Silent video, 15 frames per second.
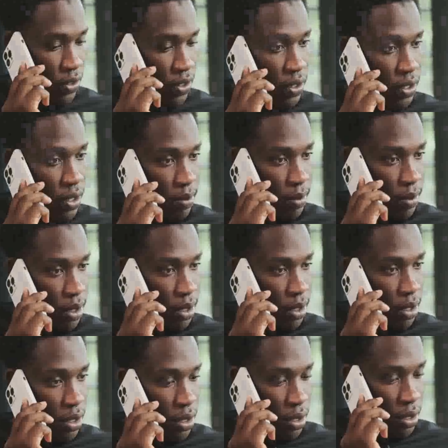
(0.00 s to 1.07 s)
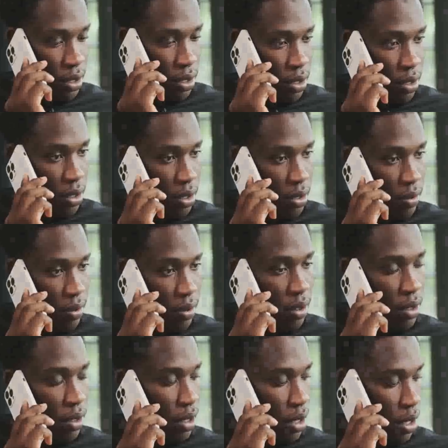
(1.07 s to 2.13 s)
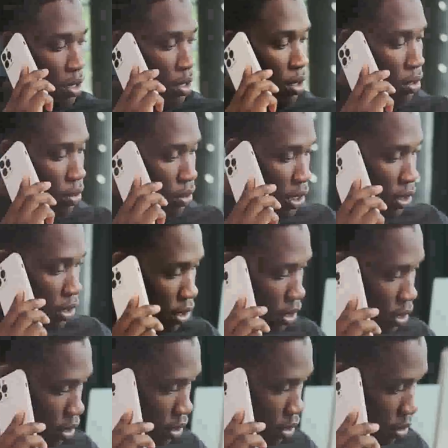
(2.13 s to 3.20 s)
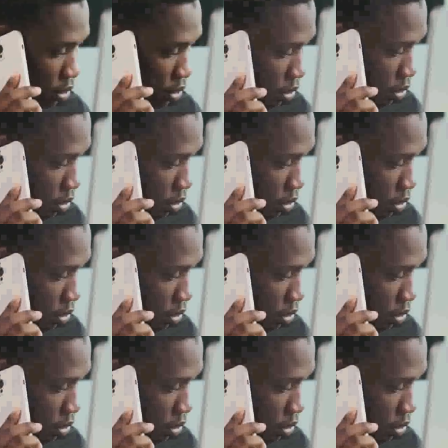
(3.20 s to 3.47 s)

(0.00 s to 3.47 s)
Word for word: us now to learn more and get started on your journey to financial